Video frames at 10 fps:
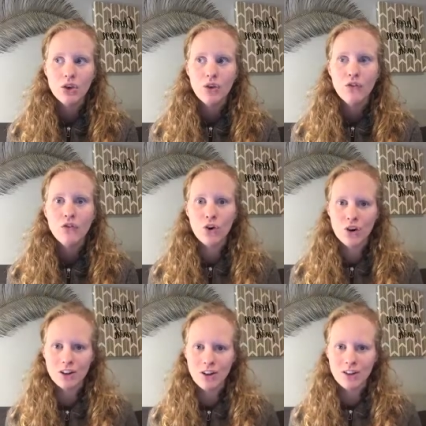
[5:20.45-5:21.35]

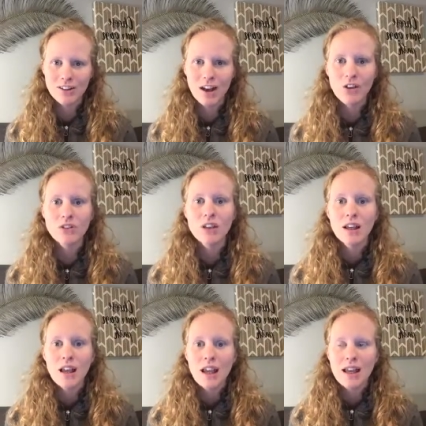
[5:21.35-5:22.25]
focus on ourselves
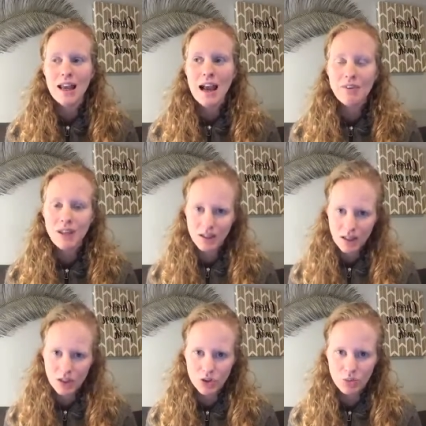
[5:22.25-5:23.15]
and have that
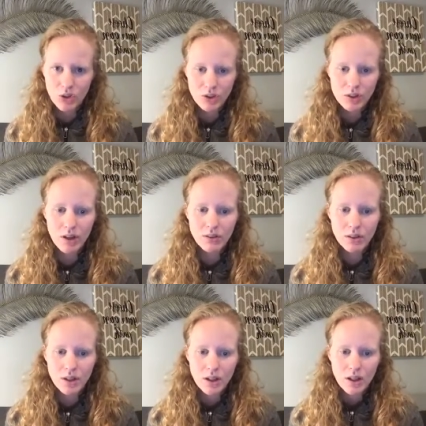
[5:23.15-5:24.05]
connection with ourselves.
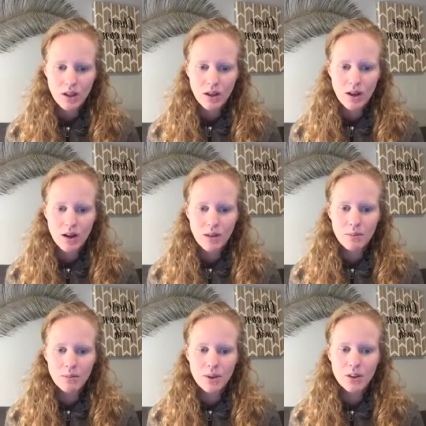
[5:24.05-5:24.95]

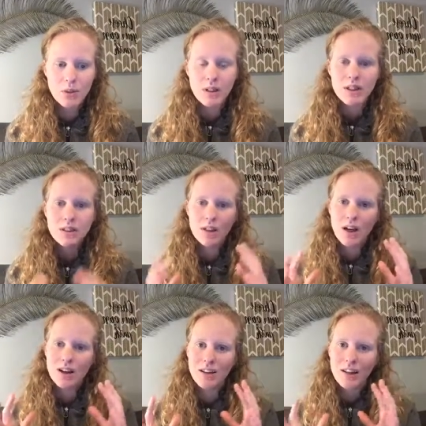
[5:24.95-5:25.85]
And so we need to
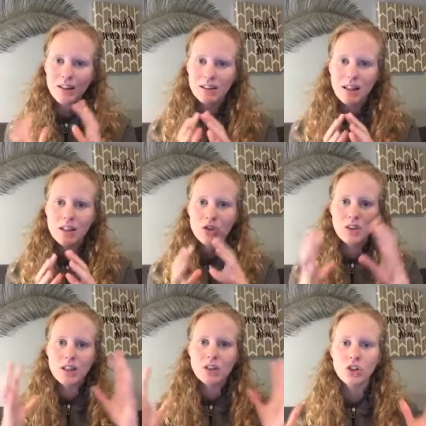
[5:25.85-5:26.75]
it's
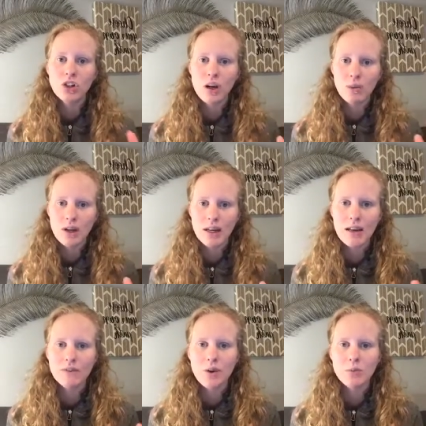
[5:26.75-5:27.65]
interesting to look at where it
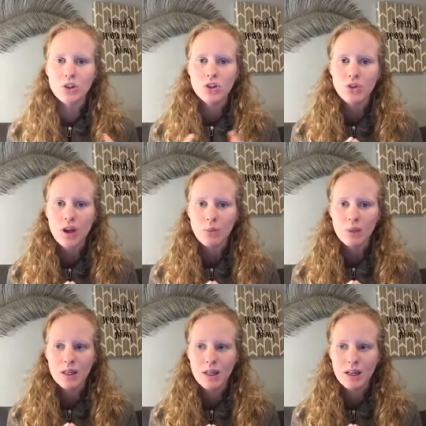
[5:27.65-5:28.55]
came from just so that we
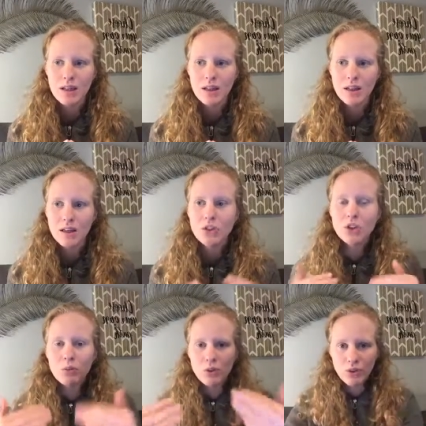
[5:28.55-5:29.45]
can
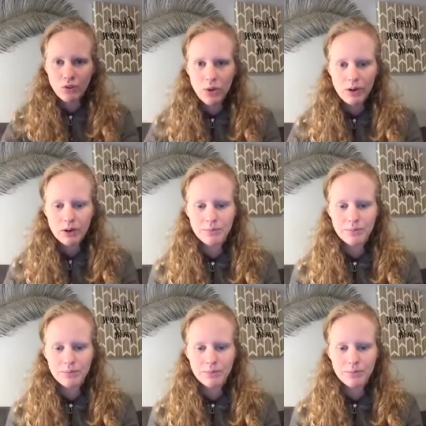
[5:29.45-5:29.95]
start moving forward.